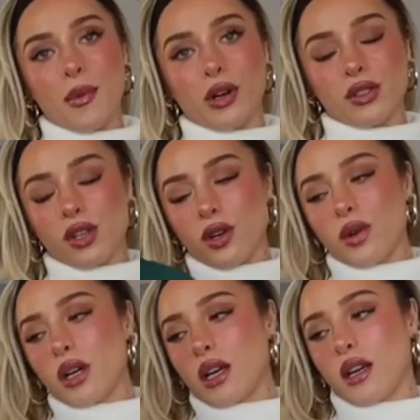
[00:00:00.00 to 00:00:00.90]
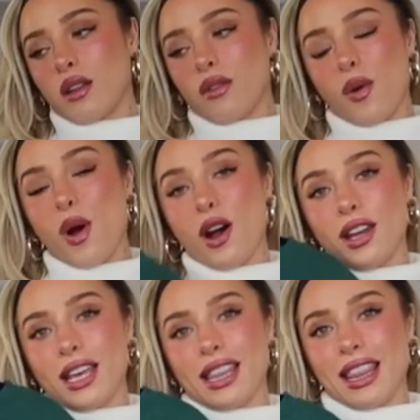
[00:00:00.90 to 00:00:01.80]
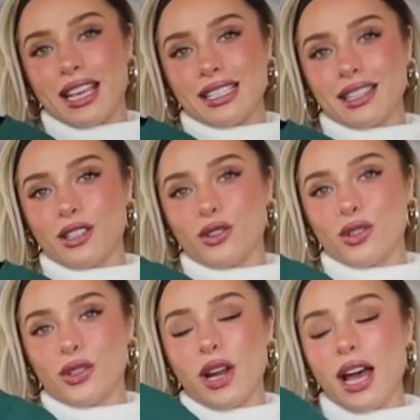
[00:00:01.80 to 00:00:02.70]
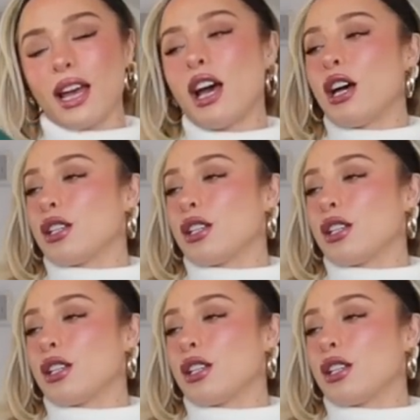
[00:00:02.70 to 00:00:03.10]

I'm also gonna throw on this little crew neck.